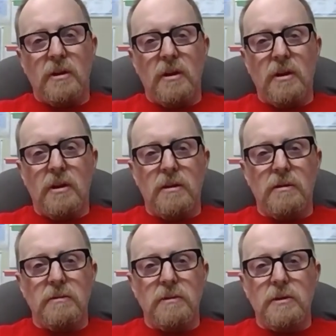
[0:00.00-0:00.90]

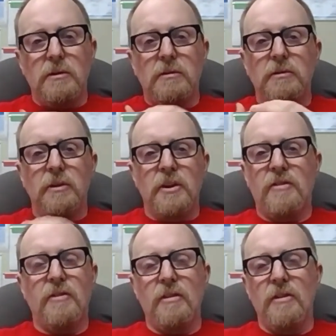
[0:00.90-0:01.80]
And you know,
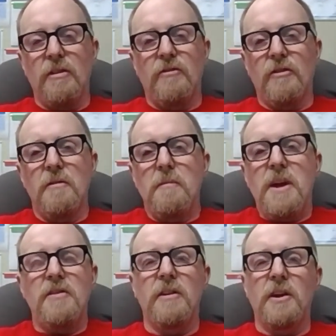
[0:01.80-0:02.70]
it's it's just
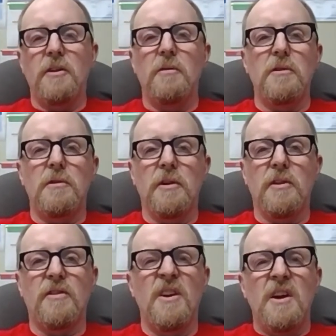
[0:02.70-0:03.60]
amazing. You don't know.
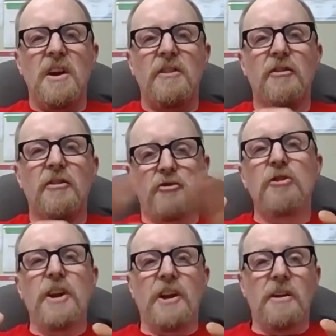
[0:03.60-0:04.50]
It's it's a
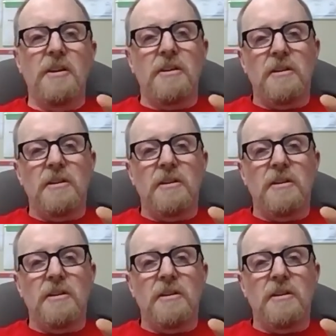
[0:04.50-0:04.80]
tree.